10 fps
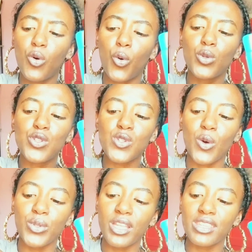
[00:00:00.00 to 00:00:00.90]

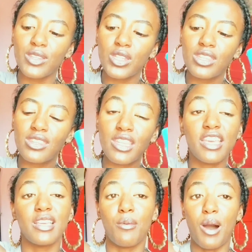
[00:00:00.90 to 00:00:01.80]
also the
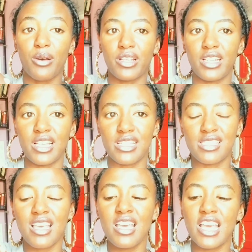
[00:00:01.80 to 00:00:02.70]
thing about it is
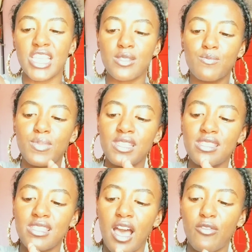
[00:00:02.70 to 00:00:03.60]

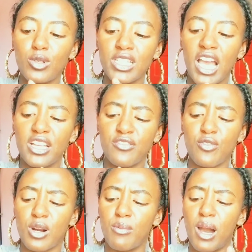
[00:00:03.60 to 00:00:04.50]
I've only had it
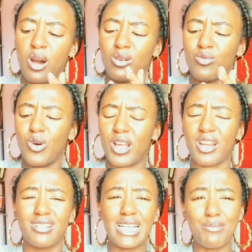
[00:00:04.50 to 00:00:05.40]
for about
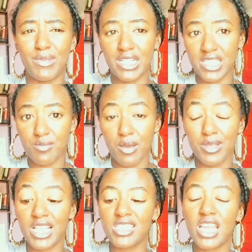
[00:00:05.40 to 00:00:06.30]
a month, maybe
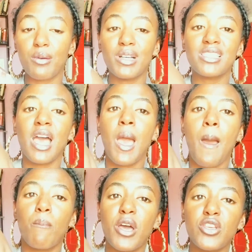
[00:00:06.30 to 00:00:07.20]
less than a month,
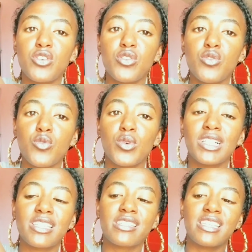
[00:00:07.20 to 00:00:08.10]
but you will
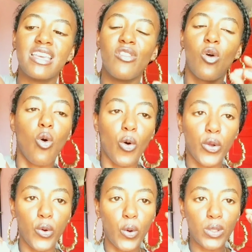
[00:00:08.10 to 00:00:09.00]
see the
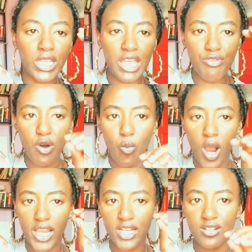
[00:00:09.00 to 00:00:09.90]
oil and the
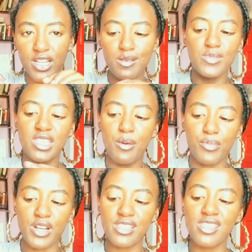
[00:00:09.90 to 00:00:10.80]
white cream
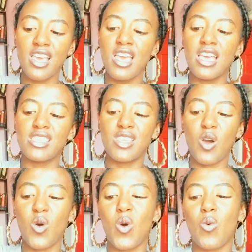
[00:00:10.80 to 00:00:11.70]
separates.
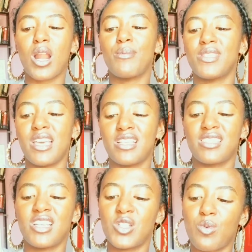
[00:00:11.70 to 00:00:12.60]
So what I'm saying is
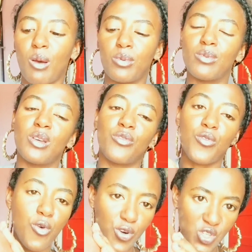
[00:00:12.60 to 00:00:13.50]
there's probably, of
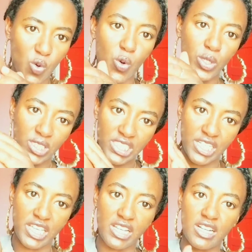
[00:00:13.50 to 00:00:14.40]
course, oil in
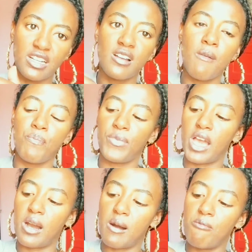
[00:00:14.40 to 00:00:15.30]
here,
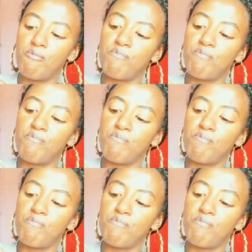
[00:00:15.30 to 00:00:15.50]
but